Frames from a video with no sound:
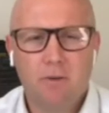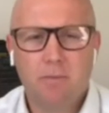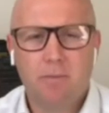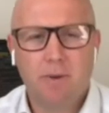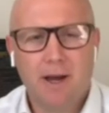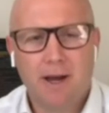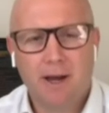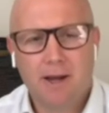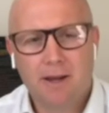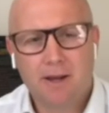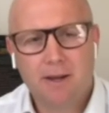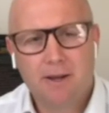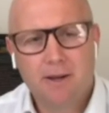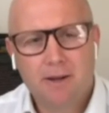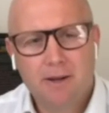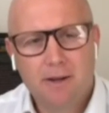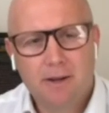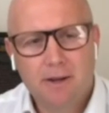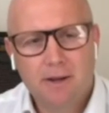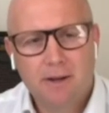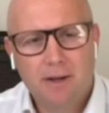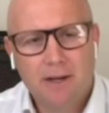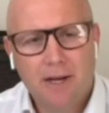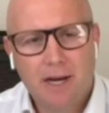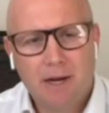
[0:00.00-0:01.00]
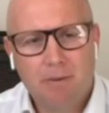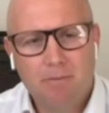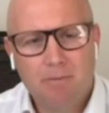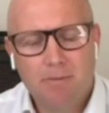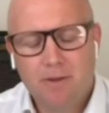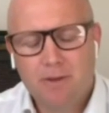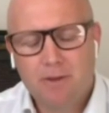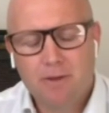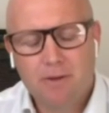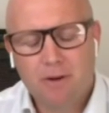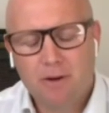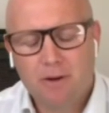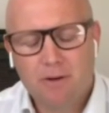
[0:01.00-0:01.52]
You hold back.
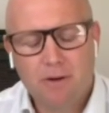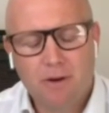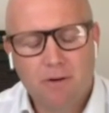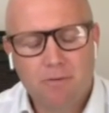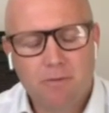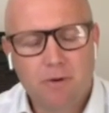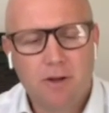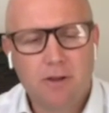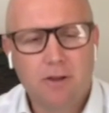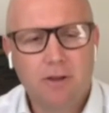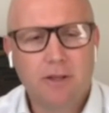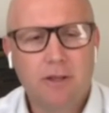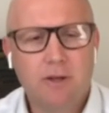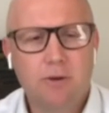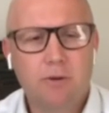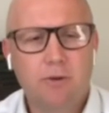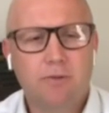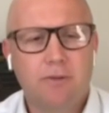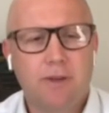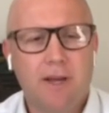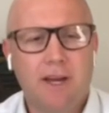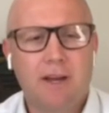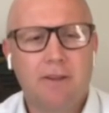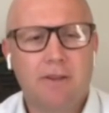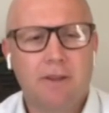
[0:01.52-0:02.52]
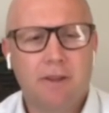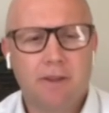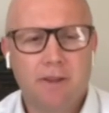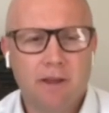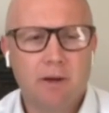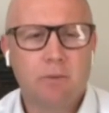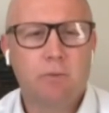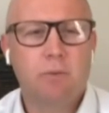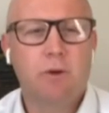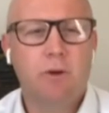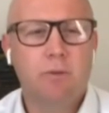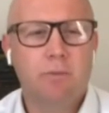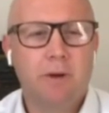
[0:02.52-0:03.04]
I've got little doubt that
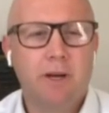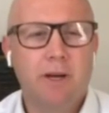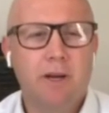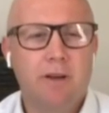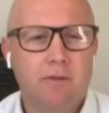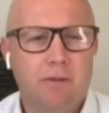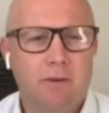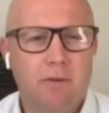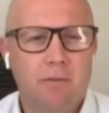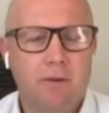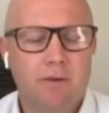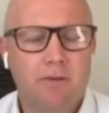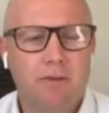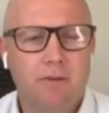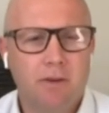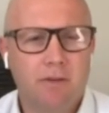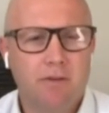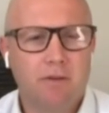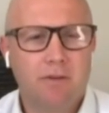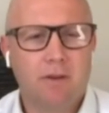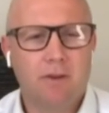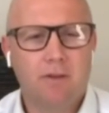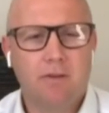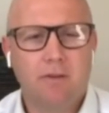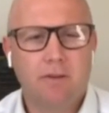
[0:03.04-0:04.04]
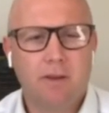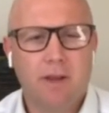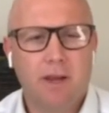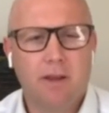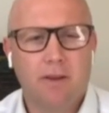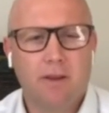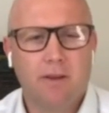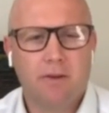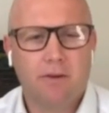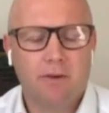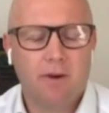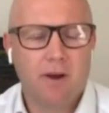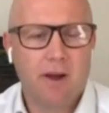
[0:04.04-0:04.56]
there will be some assistance
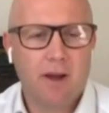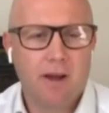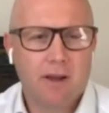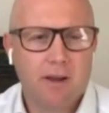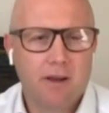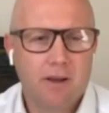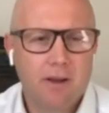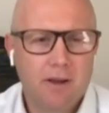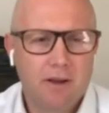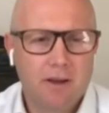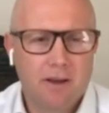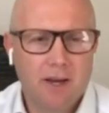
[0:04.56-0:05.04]
down the track.